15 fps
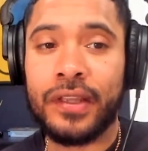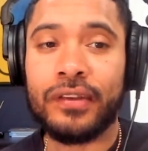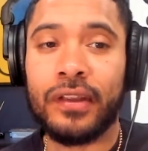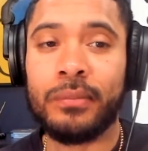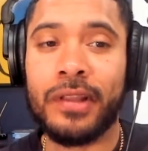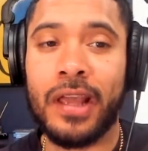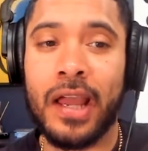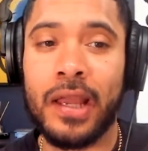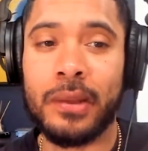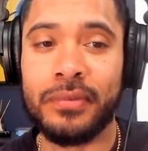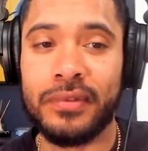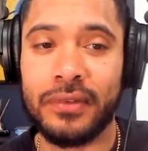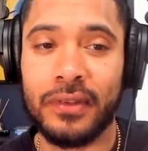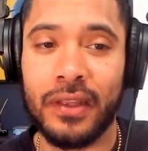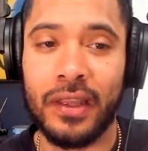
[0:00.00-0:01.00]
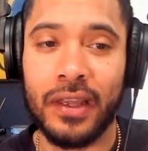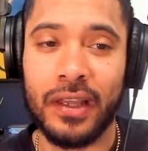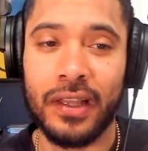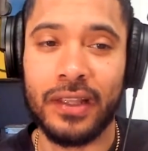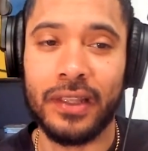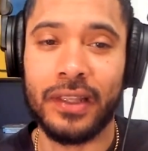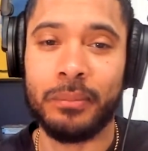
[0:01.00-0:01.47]
Sometimes,
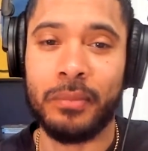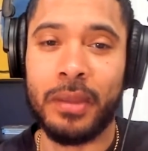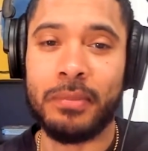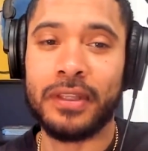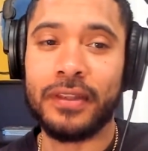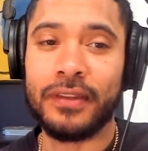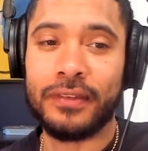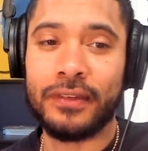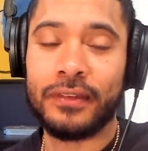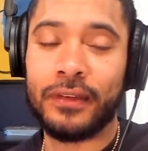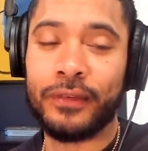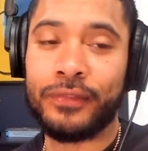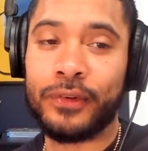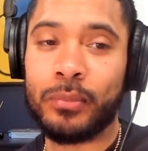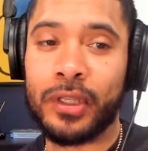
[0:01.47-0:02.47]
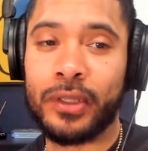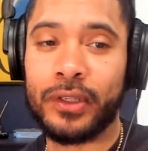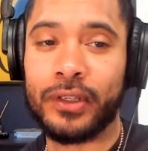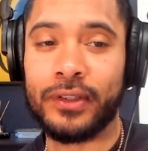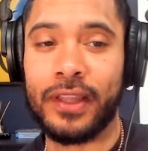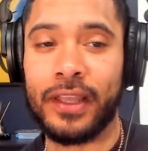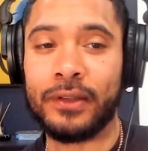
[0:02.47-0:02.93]
and maybe this is a
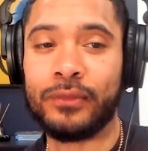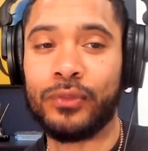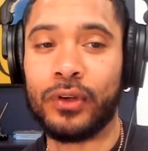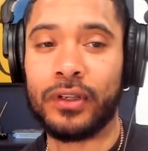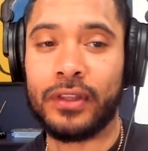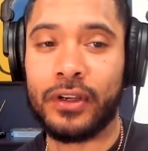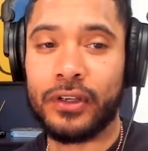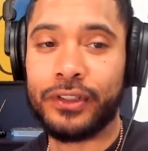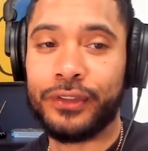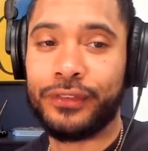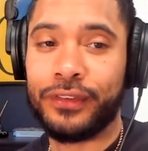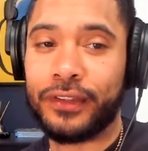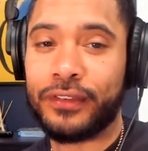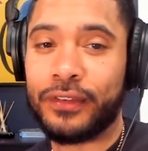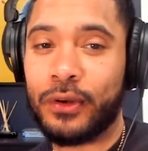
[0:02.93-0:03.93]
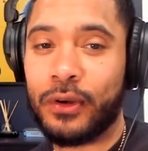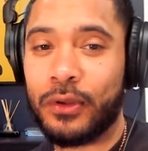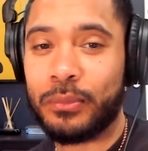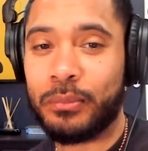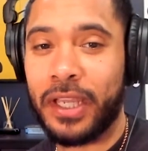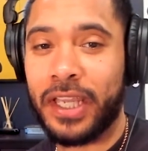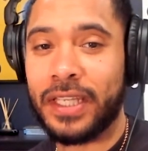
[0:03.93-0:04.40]
familiar thing for a
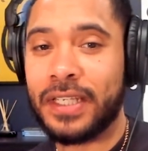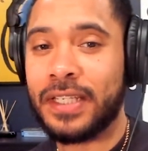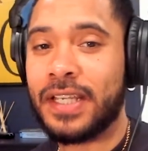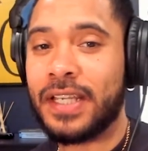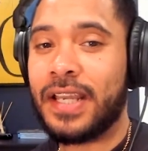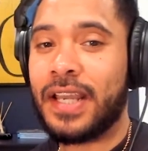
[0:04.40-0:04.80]
36-year-old man,